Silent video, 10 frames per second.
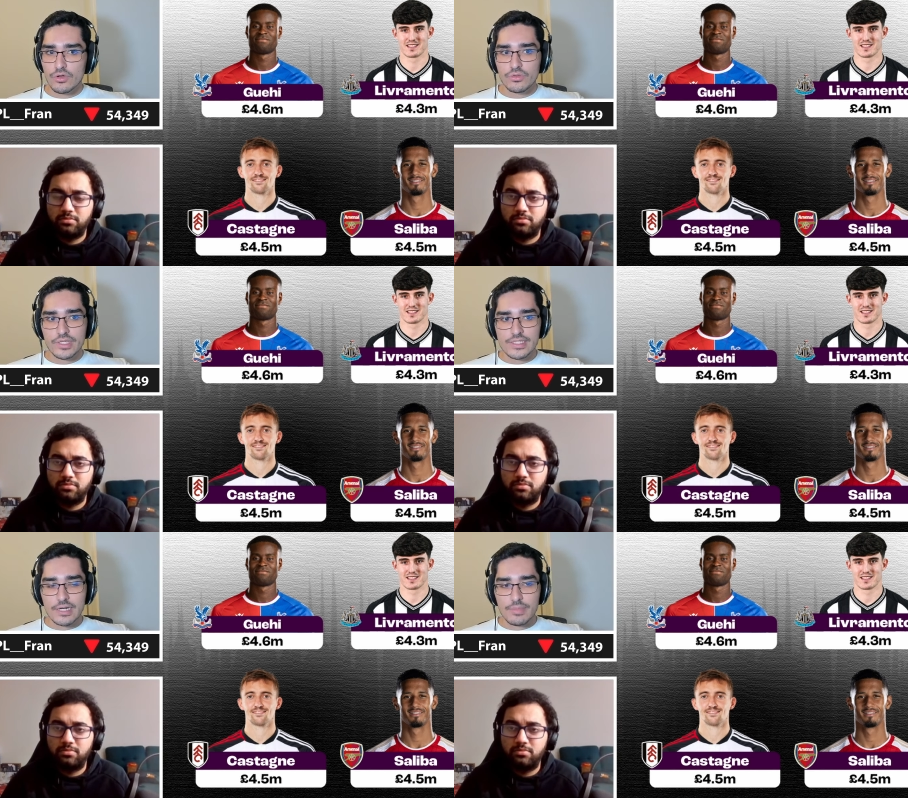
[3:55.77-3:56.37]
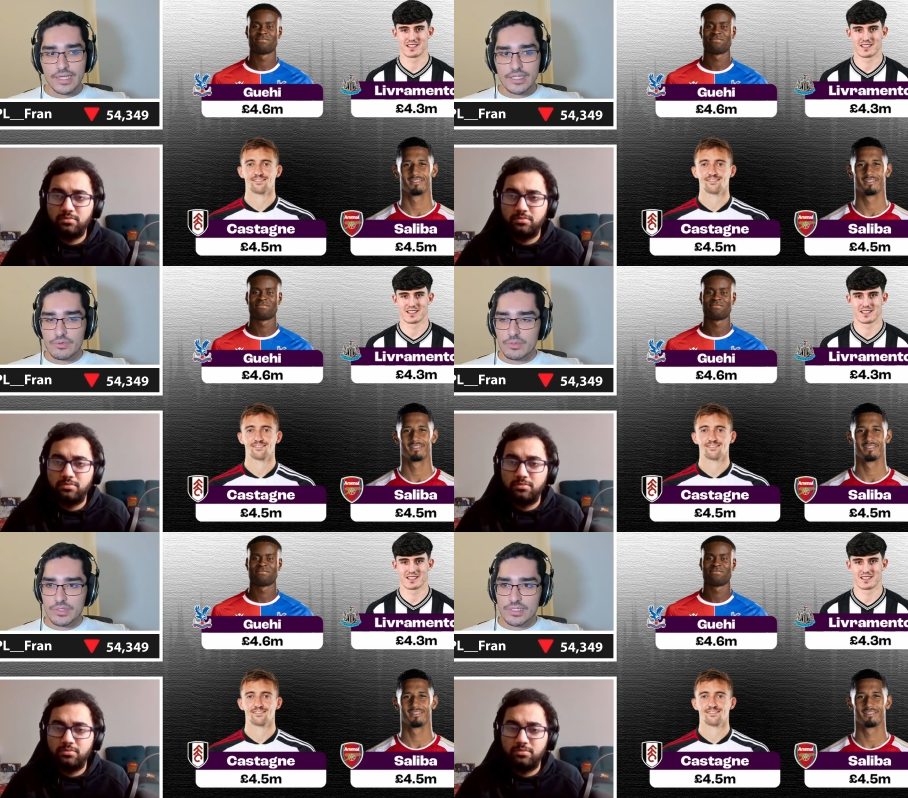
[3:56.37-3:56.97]
Speaker 1: Not only is that a blank
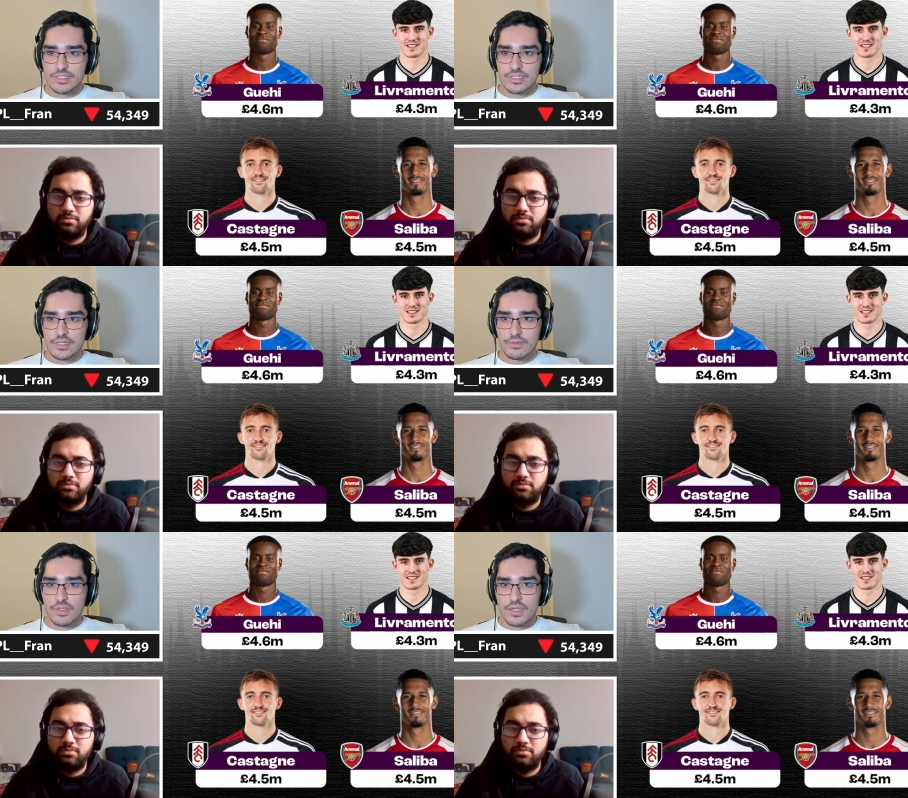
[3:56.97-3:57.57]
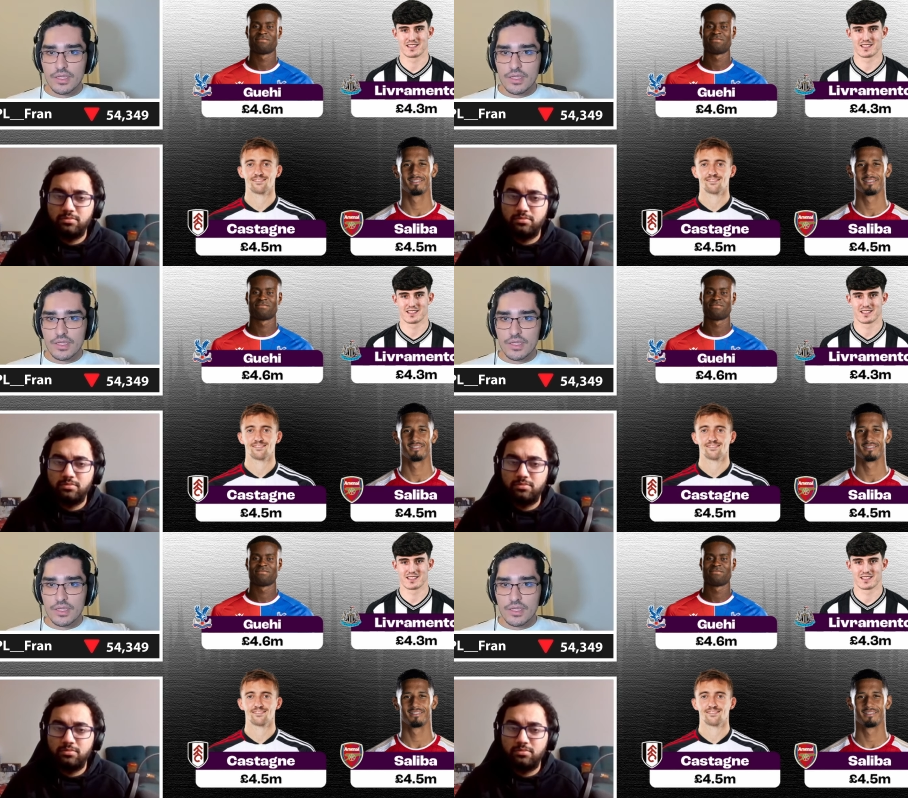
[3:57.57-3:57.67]
game week, but it's a